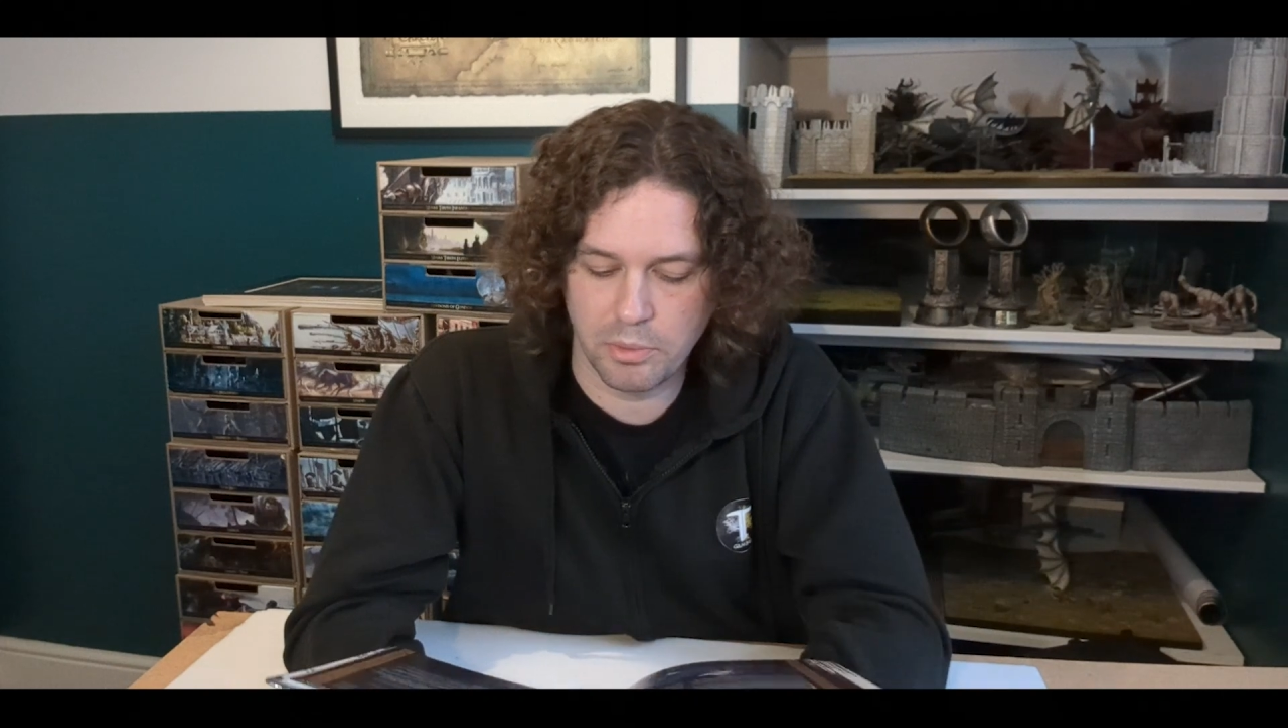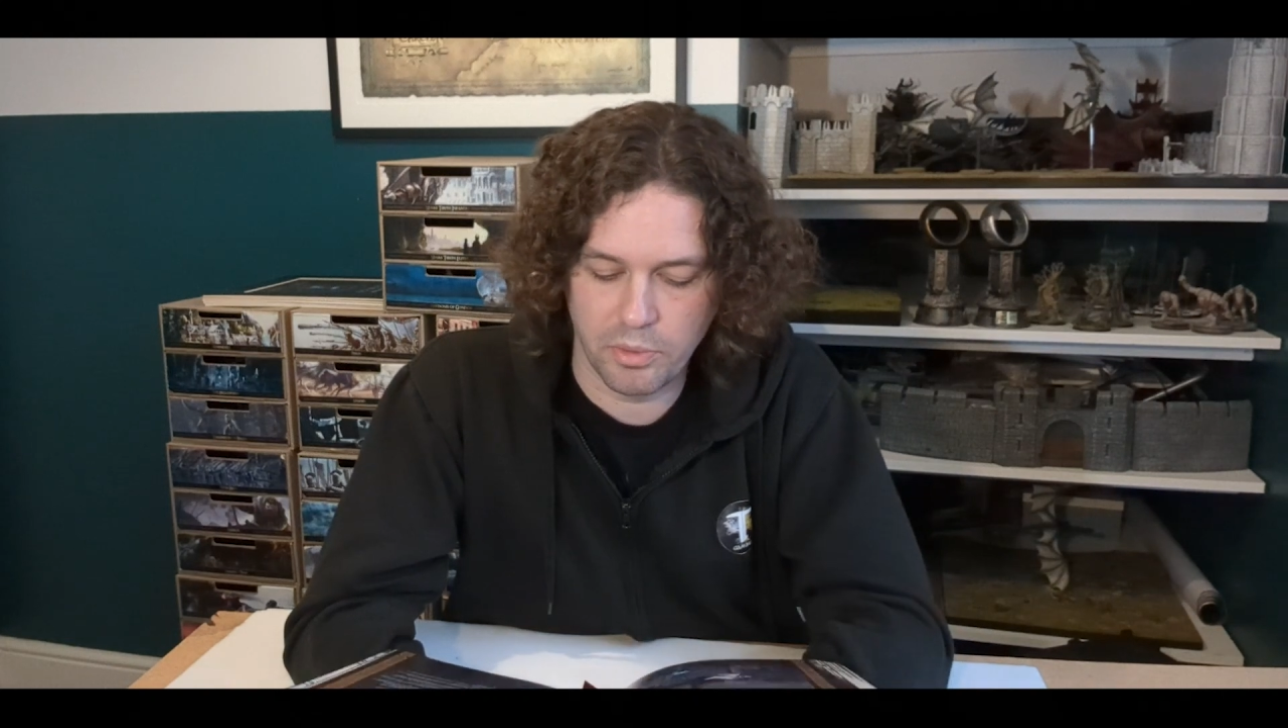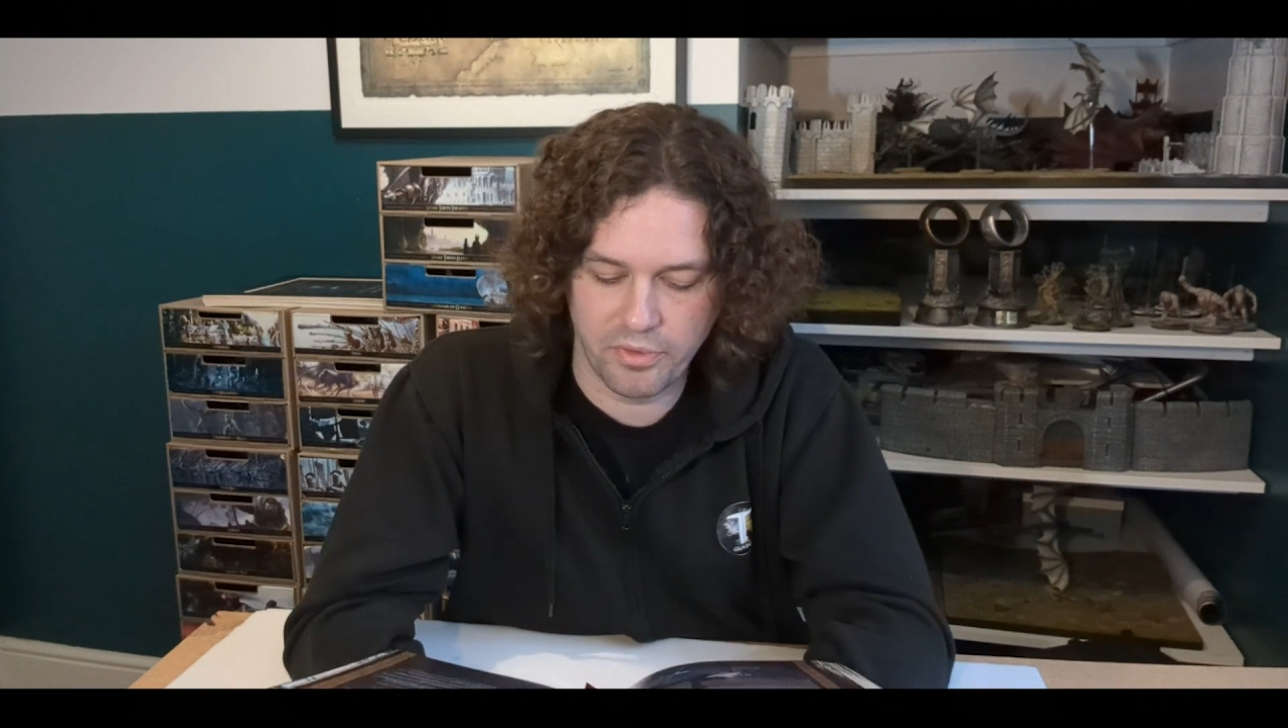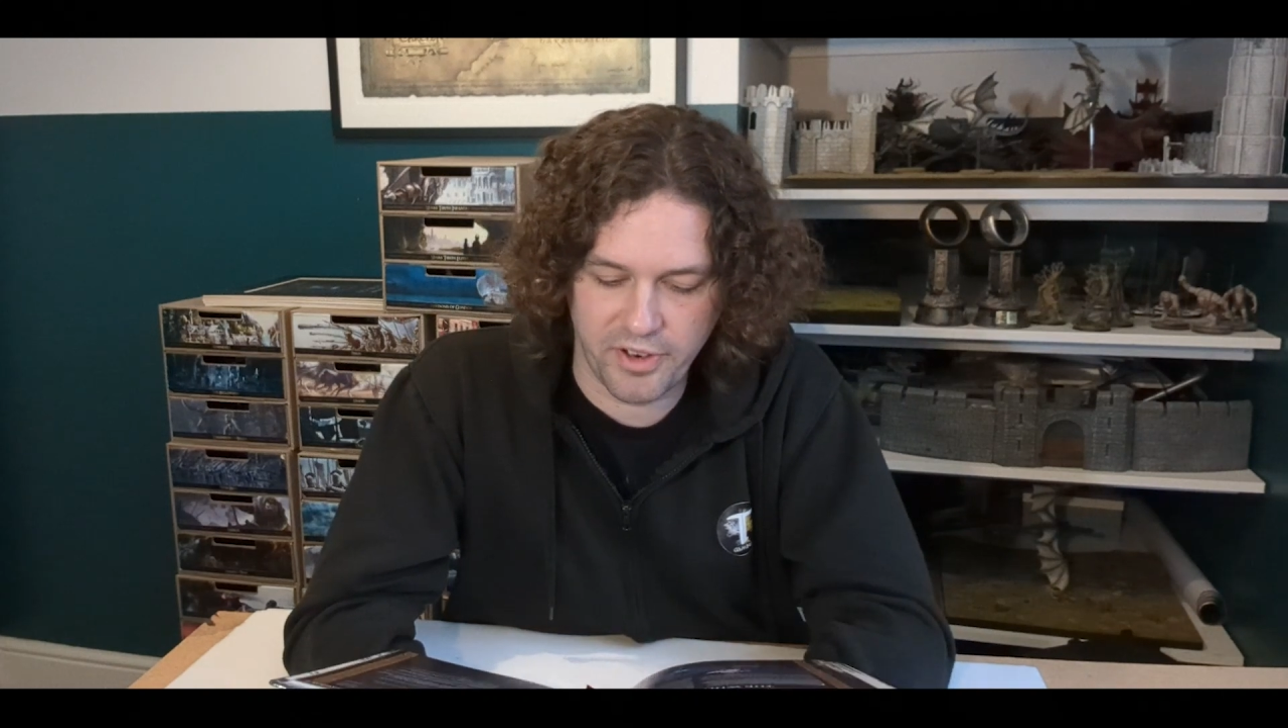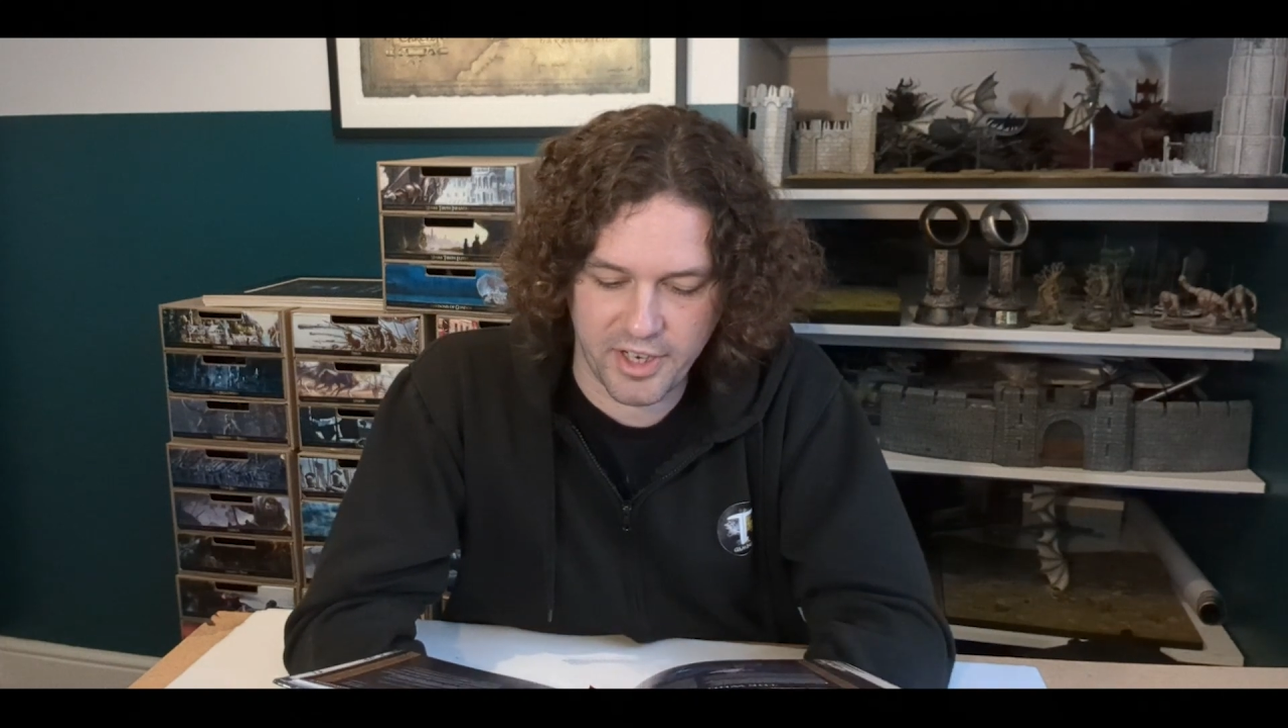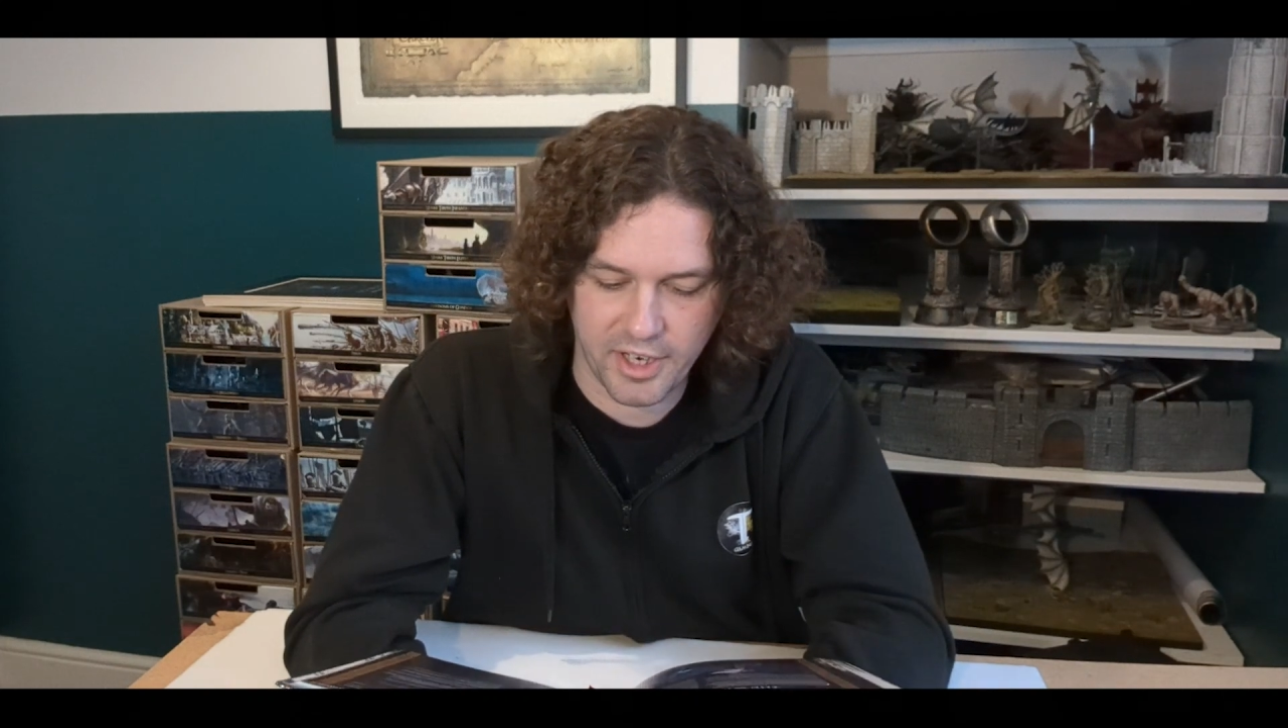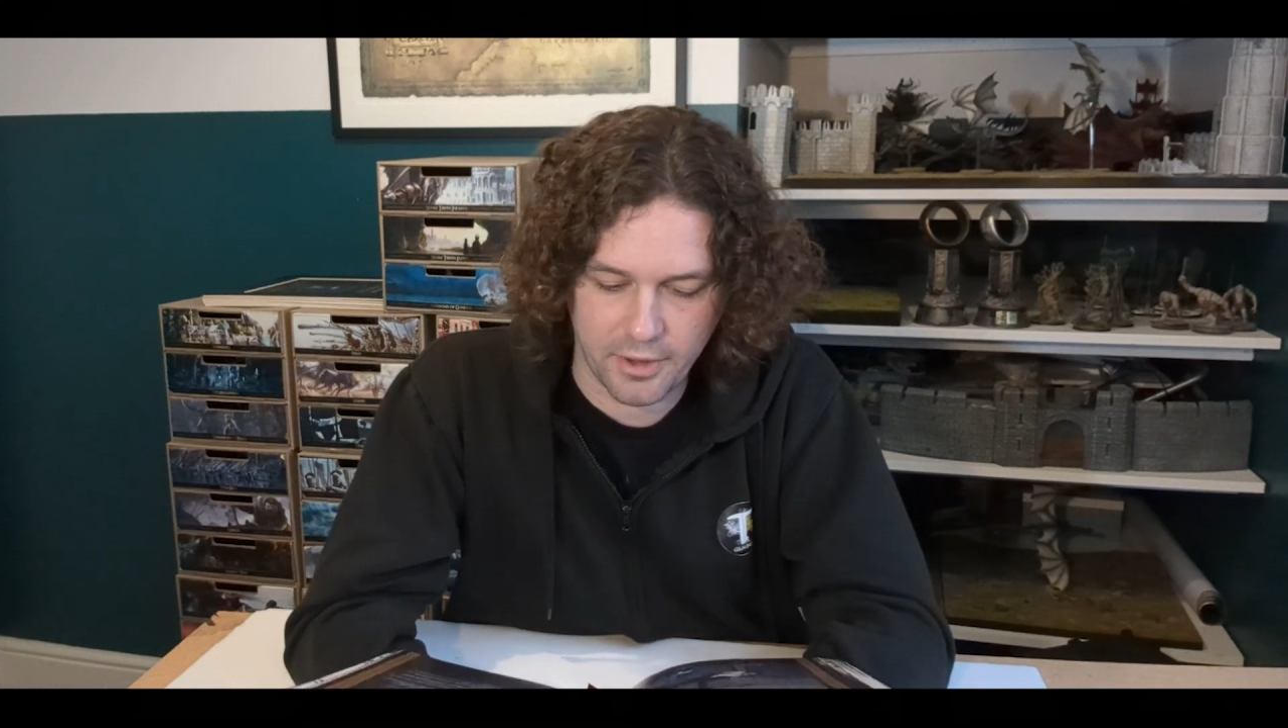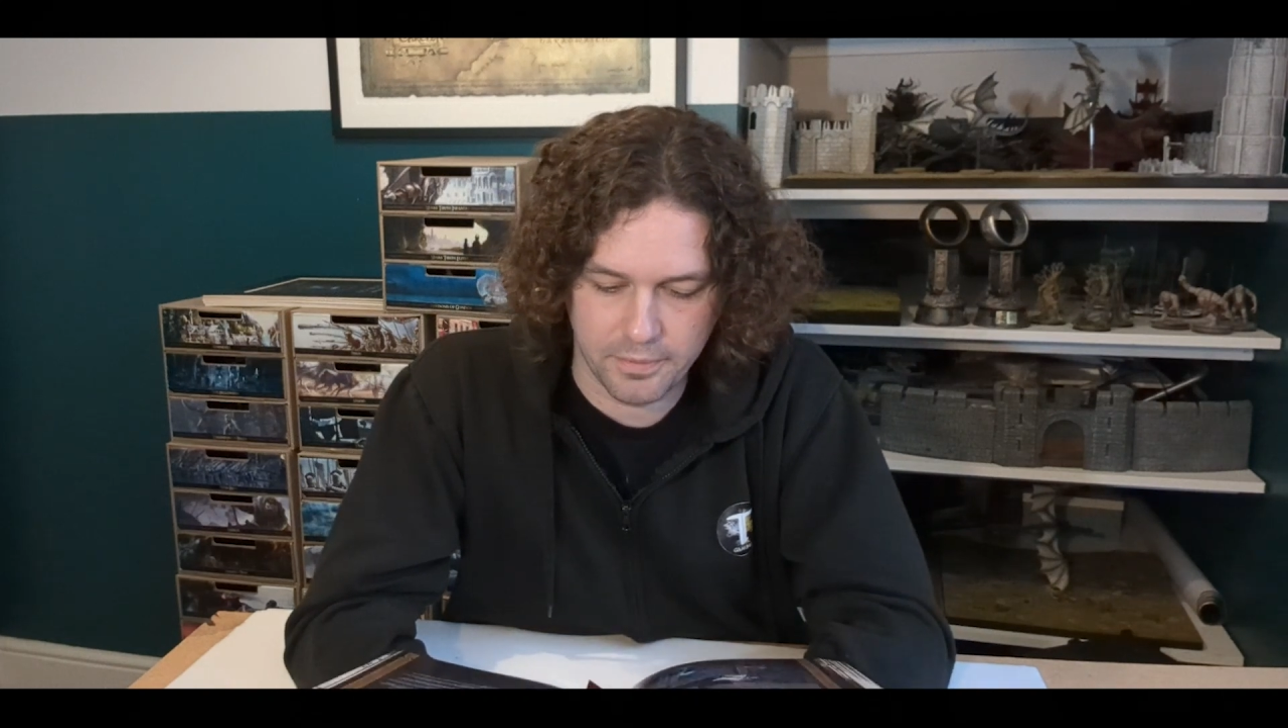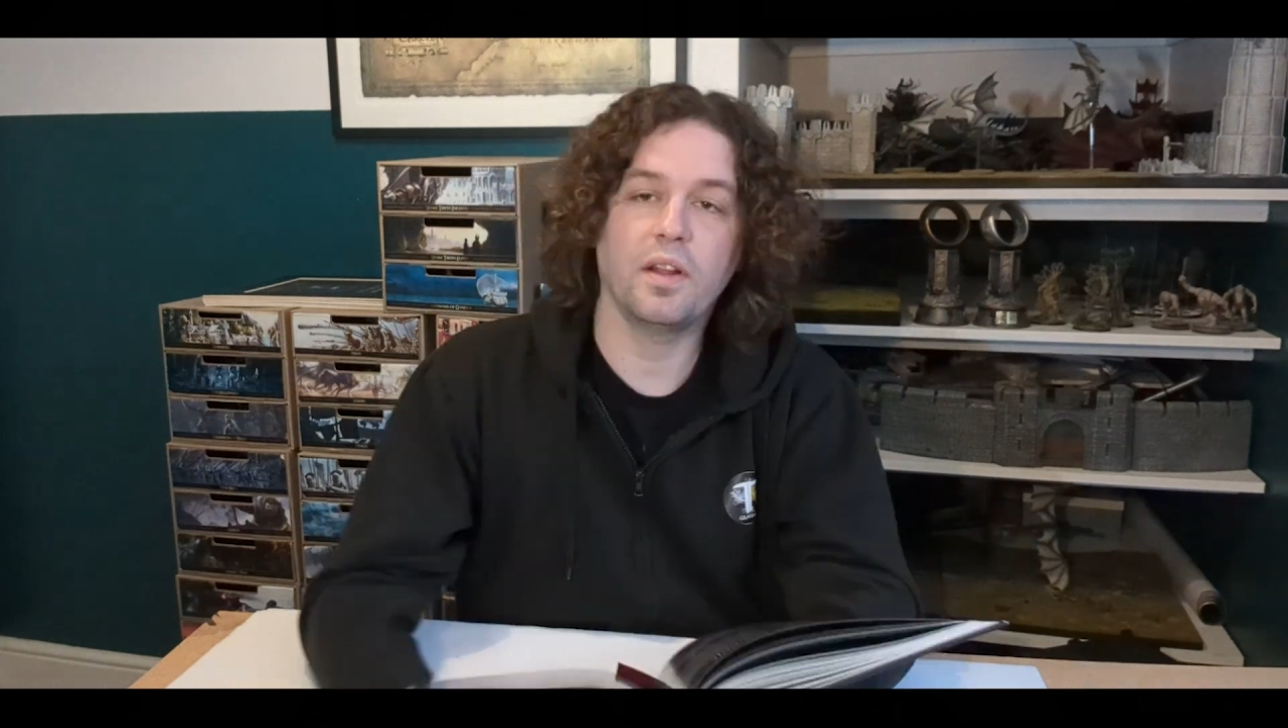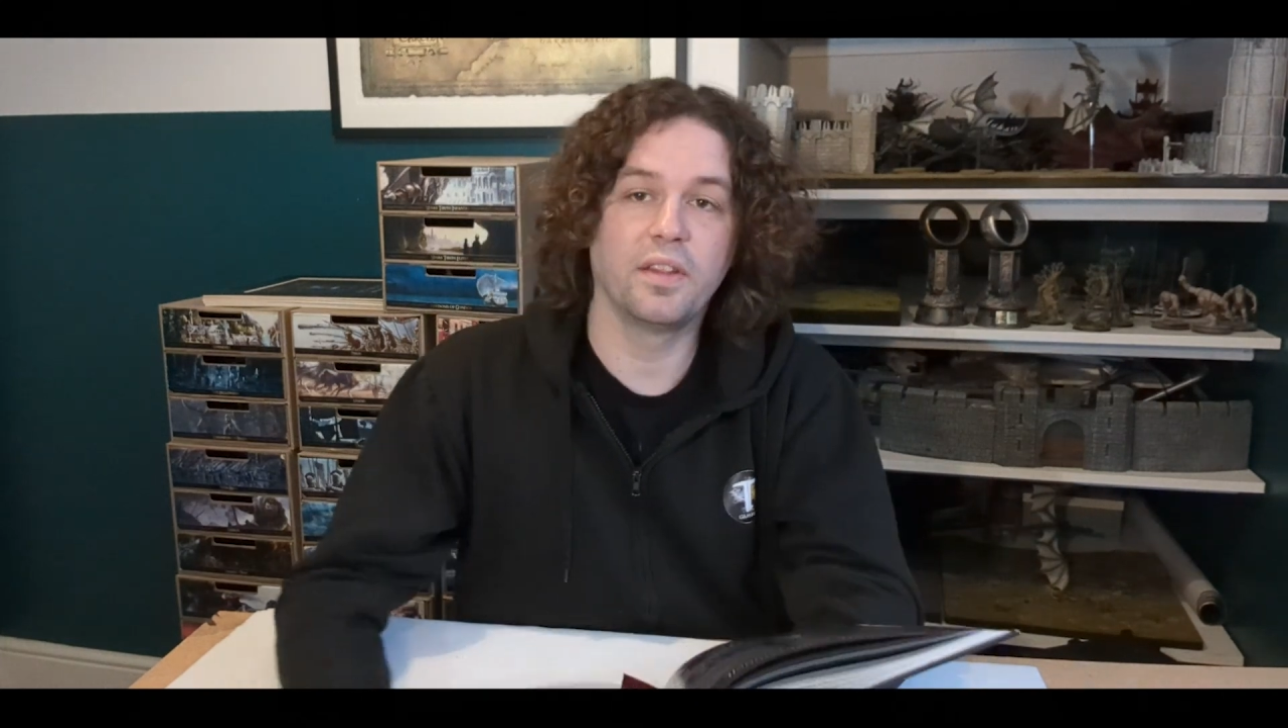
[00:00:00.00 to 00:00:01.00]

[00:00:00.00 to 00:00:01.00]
but we'll find out.